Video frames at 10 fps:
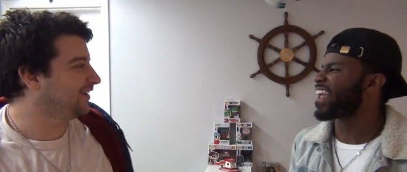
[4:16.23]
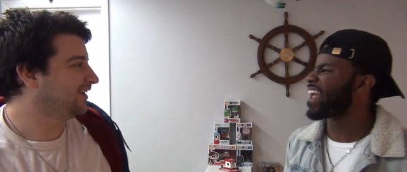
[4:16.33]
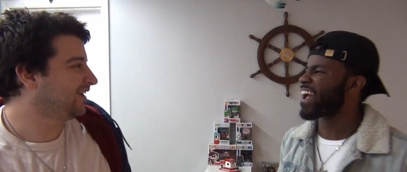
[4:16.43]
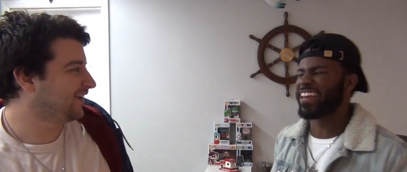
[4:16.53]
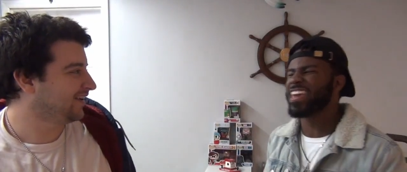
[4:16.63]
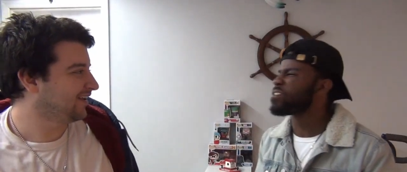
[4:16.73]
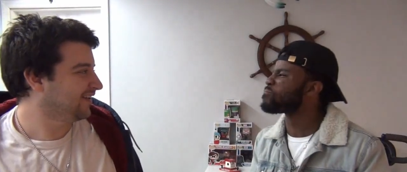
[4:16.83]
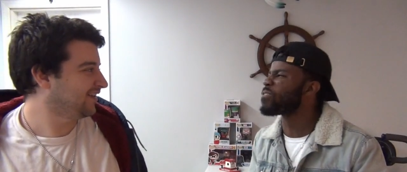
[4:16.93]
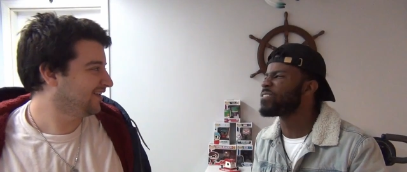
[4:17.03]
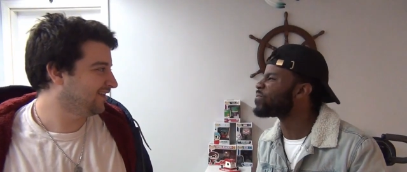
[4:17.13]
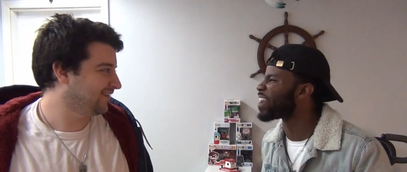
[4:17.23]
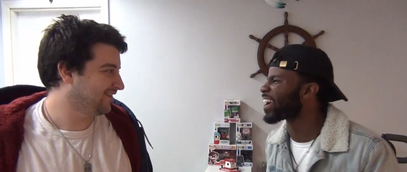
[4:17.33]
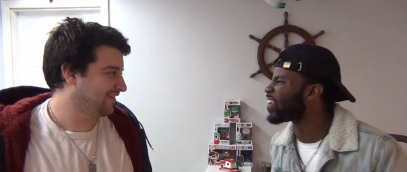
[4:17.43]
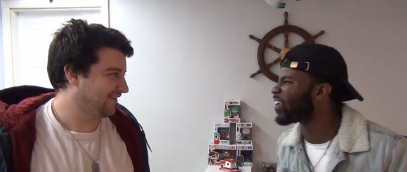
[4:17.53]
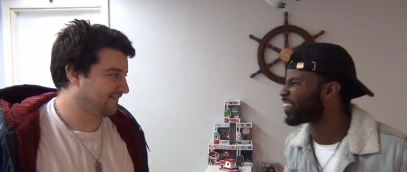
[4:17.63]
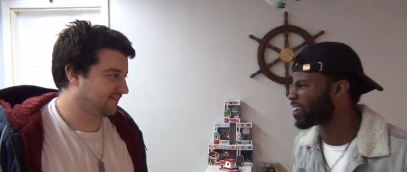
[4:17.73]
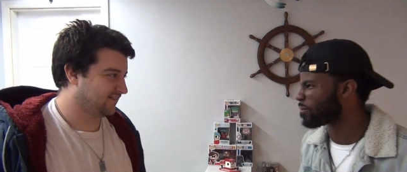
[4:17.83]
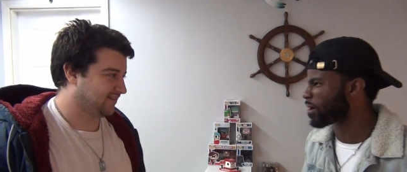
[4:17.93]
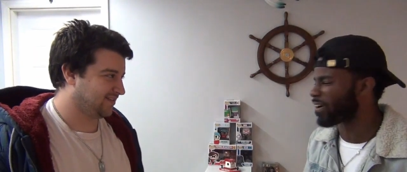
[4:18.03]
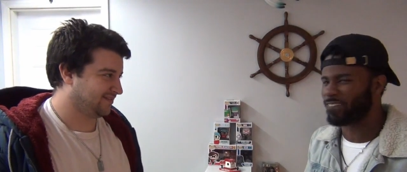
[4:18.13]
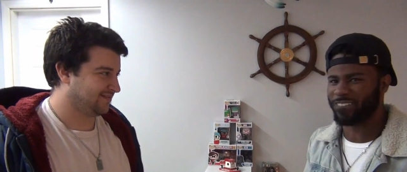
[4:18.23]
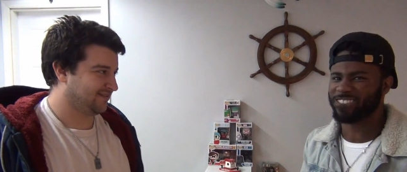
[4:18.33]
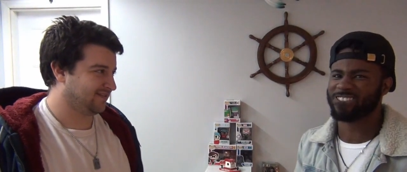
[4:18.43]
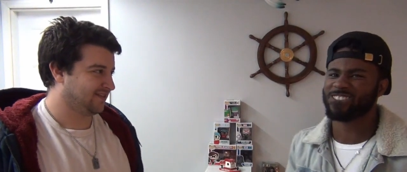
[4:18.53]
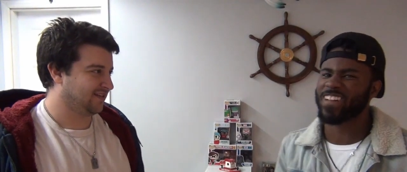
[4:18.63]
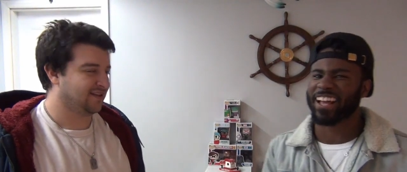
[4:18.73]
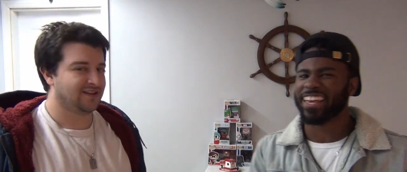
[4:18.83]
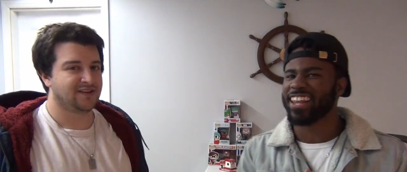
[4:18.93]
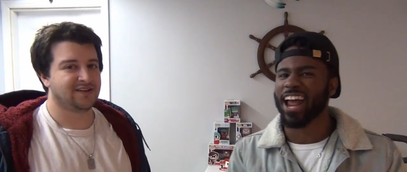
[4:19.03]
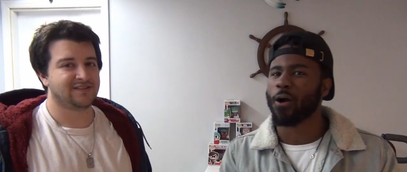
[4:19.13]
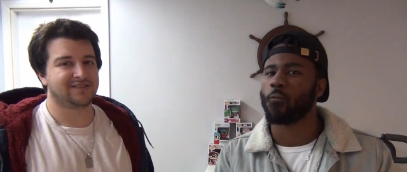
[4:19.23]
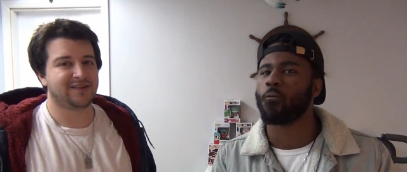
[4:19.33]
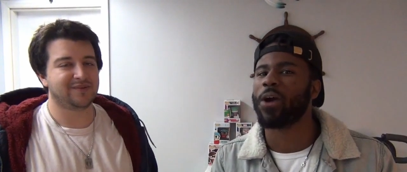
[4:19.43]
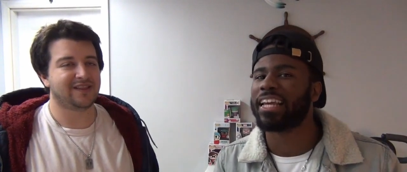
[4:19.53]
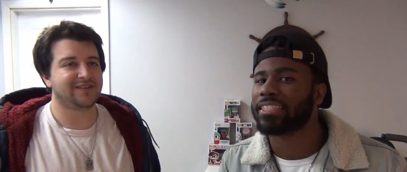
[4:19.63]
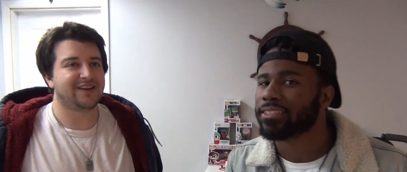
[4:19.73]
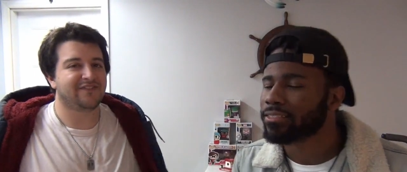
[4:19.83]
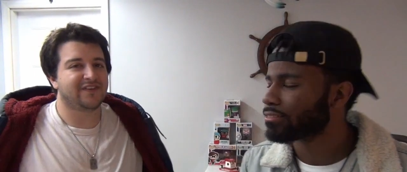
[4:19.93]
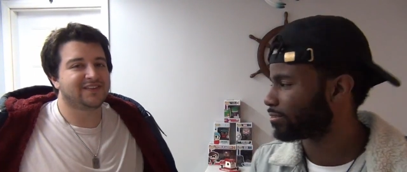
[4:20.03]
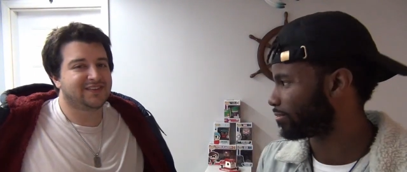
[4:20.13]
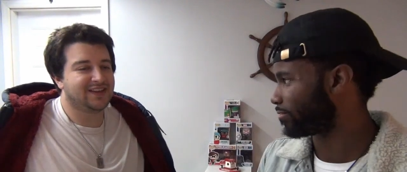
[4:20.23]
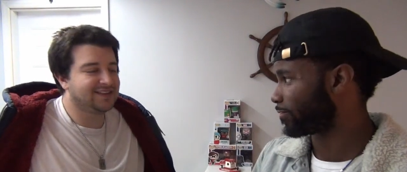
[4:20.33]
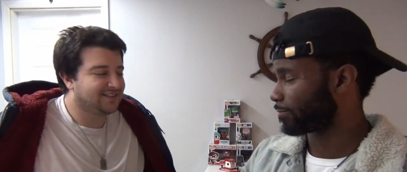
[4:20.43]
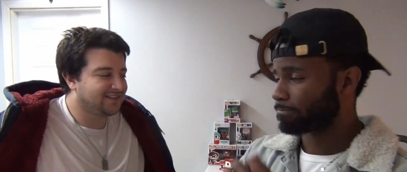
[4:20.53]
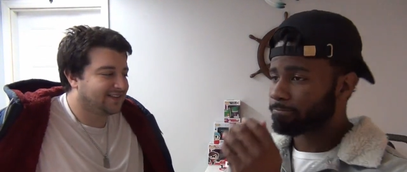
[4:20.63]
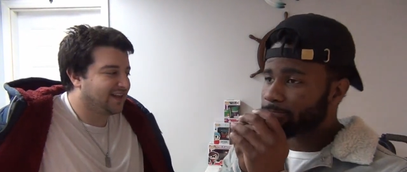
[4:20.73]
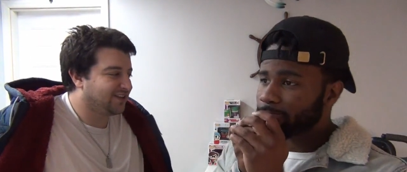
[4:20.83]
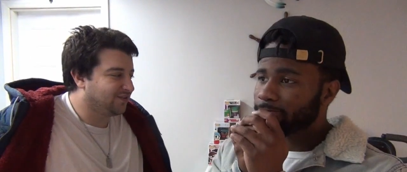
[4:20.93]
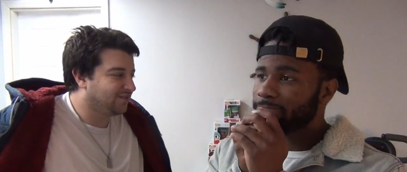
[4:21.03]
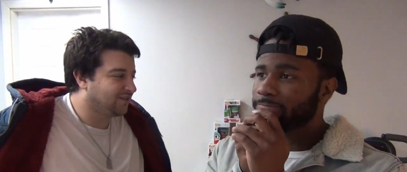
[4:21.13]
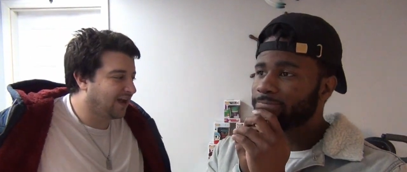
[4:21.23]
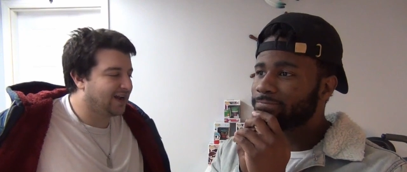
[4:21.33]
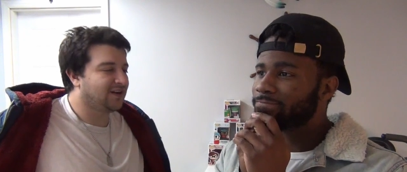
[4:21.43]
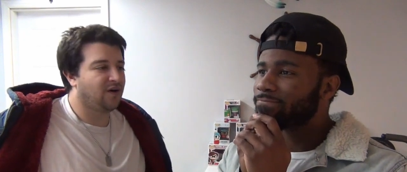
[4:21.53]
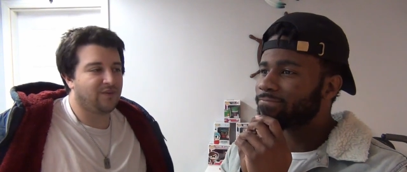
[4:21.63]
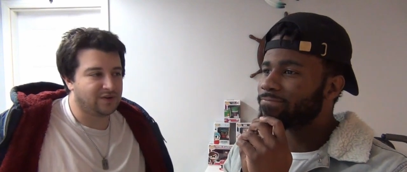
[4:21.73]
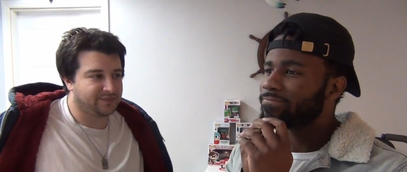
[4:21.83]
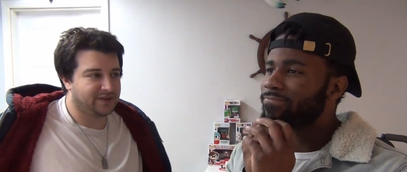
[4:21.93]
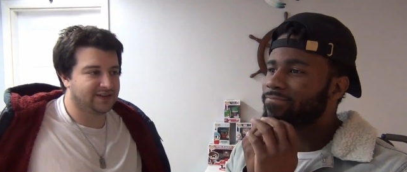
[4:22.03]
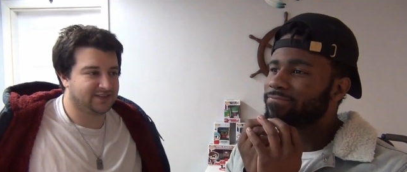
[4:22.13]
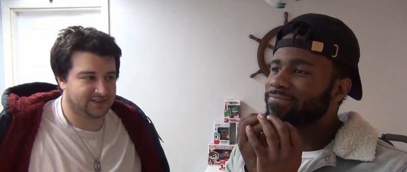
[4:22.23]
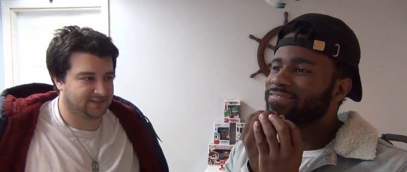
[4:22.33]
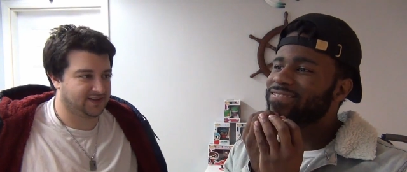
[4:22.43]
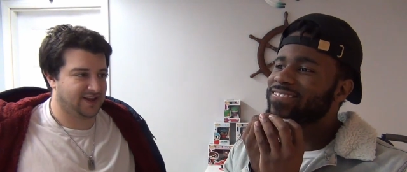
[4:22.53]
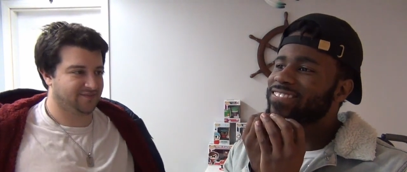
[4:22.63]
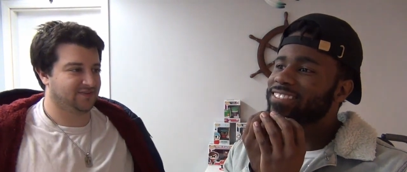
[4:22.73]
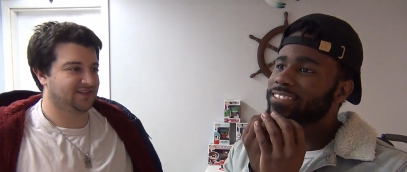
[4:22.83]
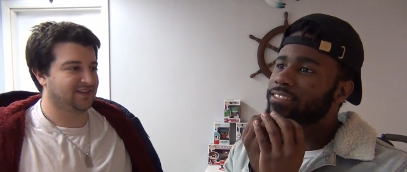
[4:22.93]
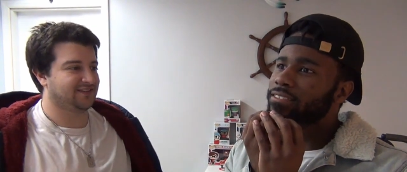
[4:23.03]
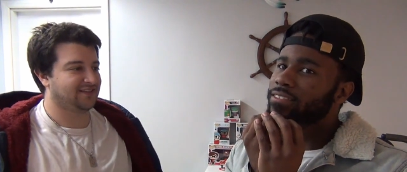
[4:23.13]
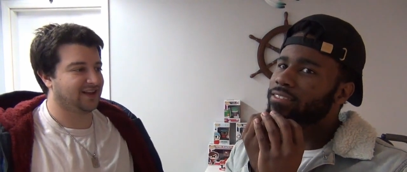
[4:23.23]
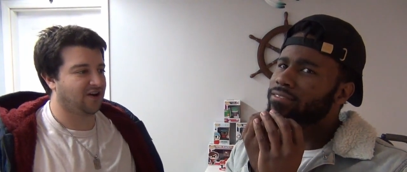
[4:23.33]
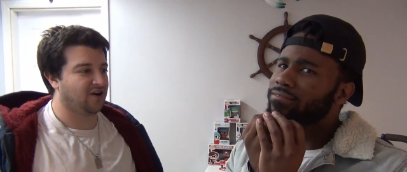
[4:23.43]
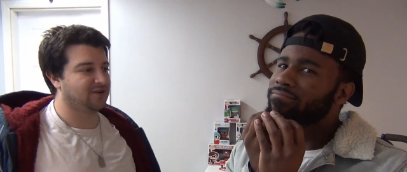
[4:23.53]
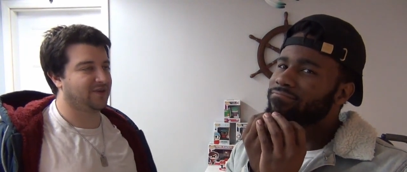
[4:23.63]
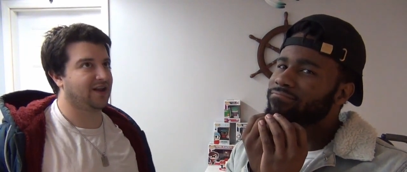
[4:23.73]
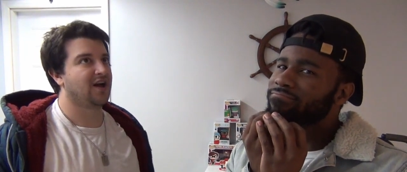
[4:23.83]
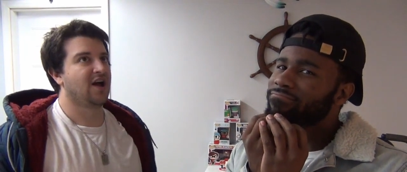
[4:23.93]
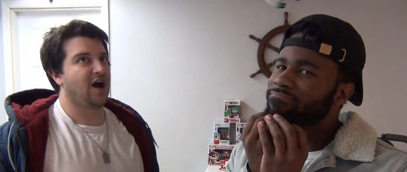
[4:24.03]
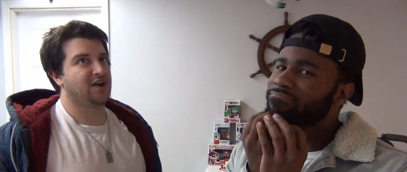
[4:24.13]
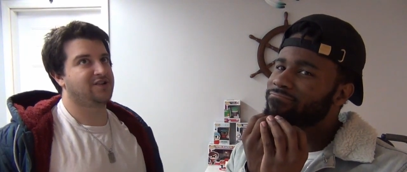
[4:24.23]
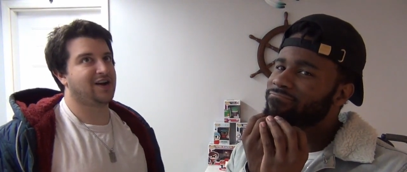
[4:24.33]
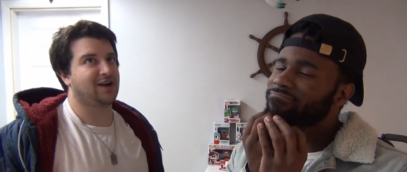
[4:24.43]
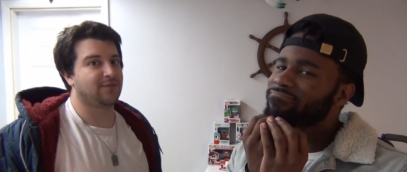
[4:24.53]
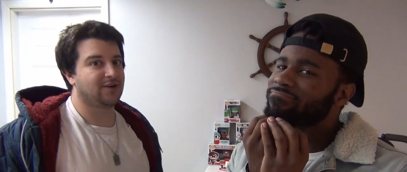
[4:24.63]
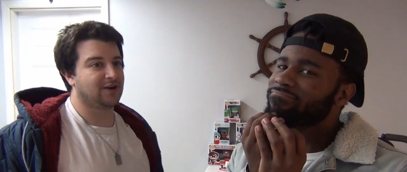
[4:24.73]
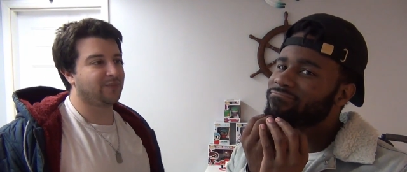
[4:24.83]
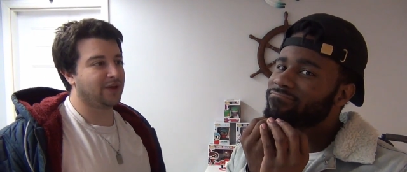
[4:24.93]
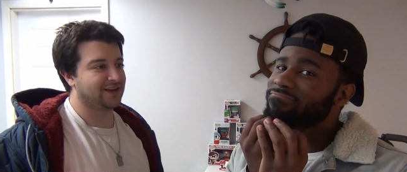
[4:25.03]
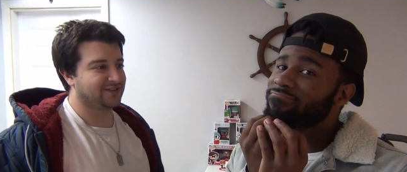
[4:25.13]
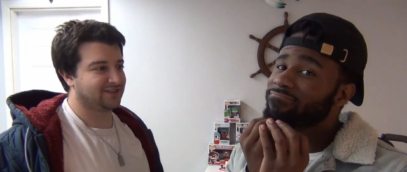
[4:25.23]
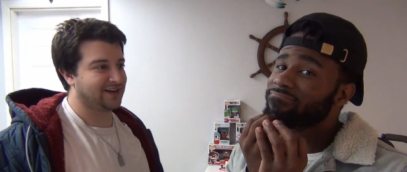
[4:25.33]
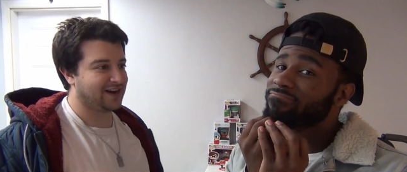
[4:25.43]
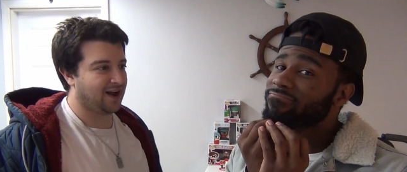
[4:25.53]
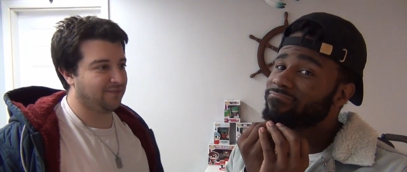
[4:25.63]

Speaker 1: I can't wait for that card to come out. I cannot wait. The
Speaker 2: difference is, is that you kind of always played six Sams. It's like hard to be like a deck I'm gonna play is a deck